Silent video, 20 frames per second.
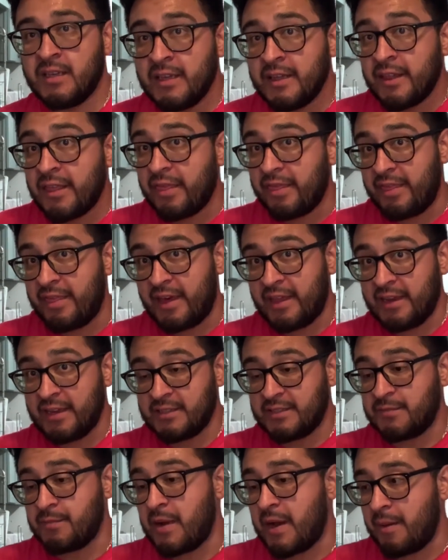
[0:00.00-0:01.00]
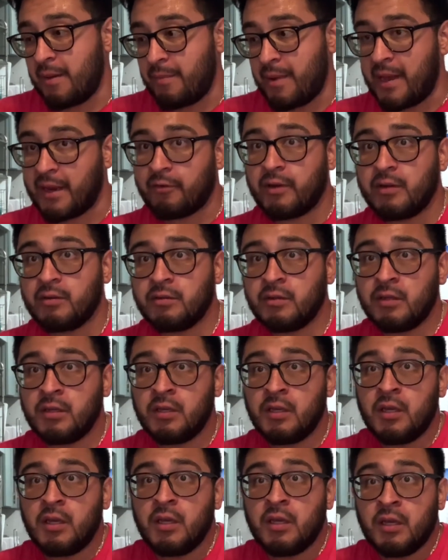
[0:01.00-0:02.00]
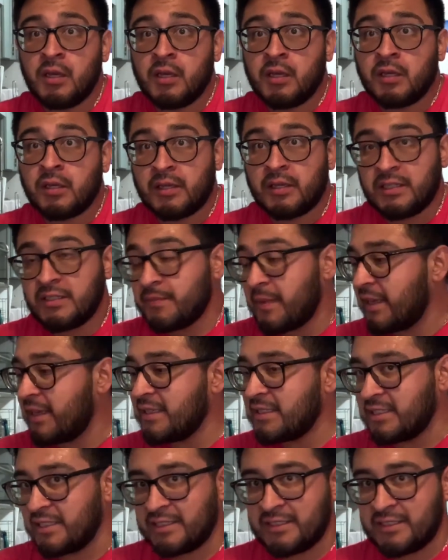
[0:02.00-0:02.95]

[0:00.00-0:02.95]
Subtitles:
that is my background. It is my kitchen.